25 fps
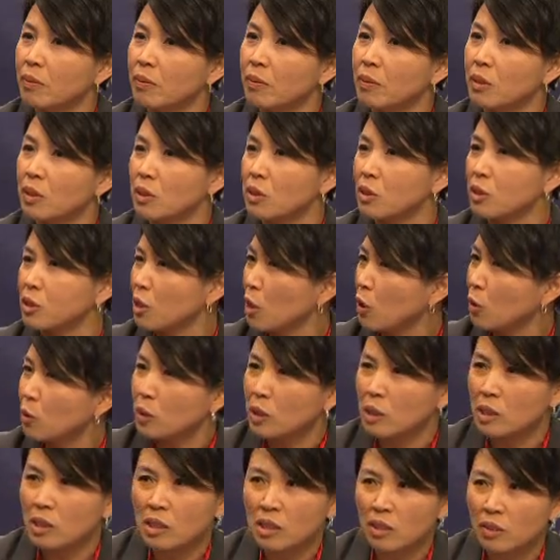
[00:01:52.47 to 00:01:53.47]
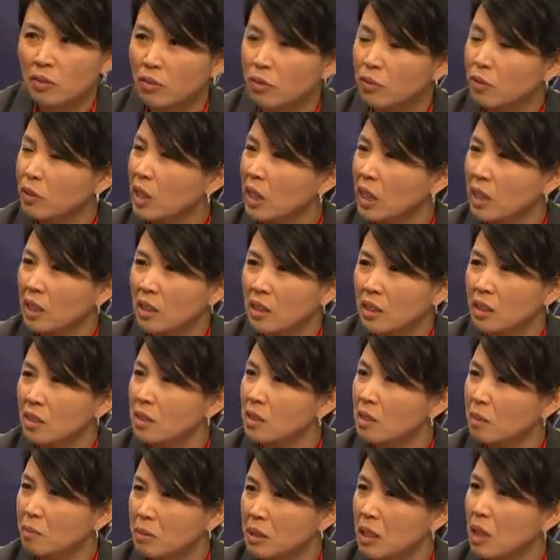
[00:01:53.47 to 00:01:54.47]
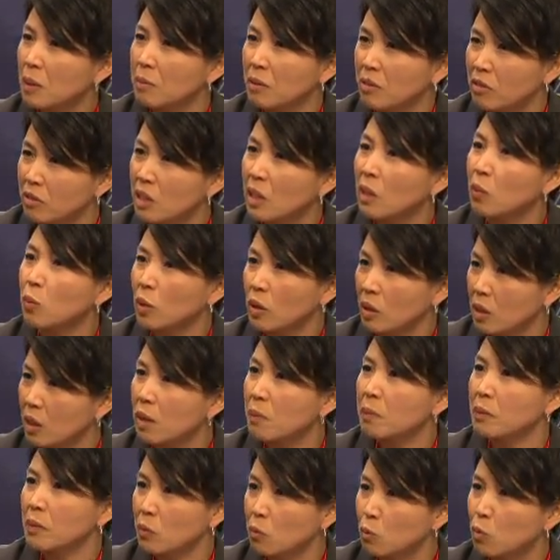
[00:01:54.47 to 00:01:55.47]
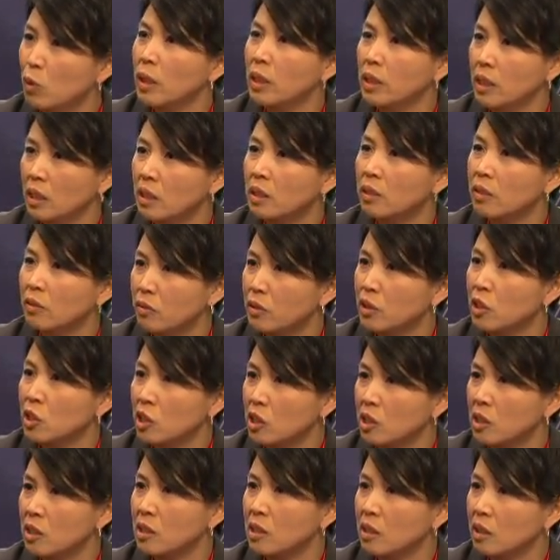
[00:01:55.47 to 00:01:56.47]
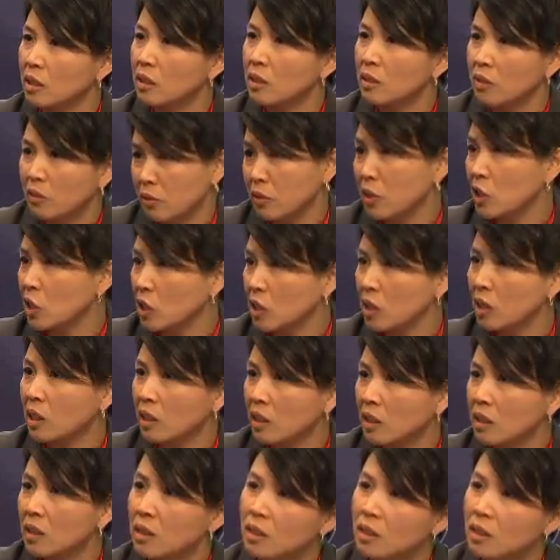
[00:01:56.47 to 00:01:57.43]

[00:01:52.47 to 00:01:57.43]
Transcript: the slowness of getting some type of network up and running efficiently?